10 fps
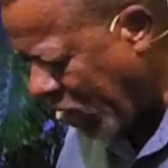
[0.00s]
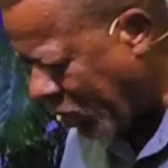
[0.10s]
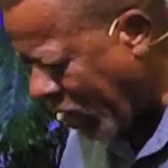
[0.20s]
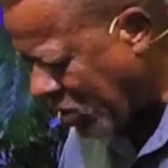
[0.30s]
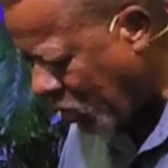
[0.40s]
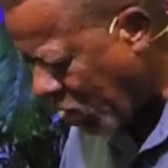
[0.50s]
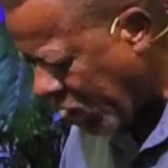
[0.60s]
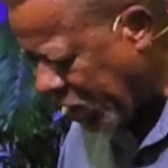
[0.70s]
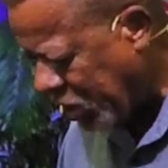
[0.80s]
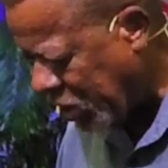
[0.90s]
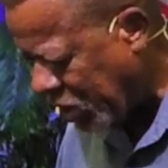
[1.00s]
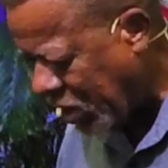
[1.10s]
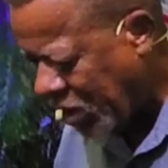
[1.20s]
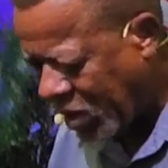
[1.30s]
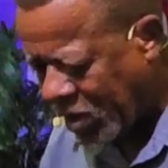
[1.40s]
had to buy some luggage, and,
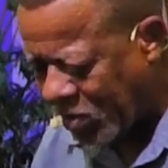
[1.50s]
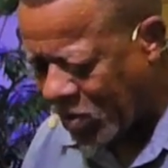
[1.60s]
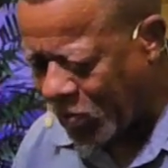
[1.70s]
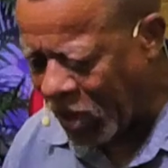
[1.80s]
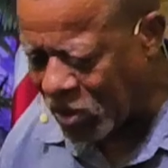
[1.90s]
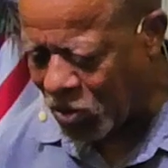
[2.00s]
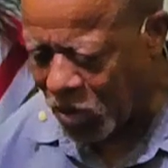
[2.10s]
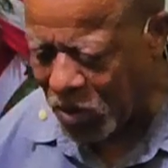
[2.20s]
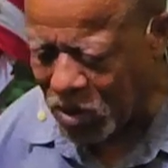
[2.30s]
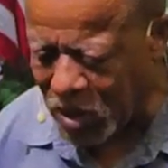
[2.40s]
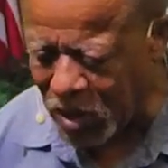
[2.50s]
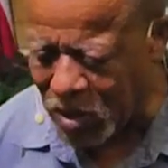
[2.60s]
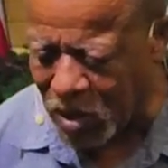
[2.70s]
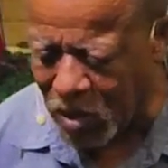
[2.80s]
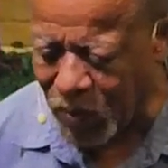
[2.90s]
and Pastor Dorothy said,
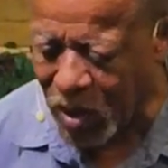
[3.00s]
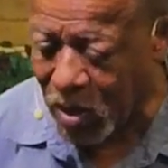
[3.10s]
you know,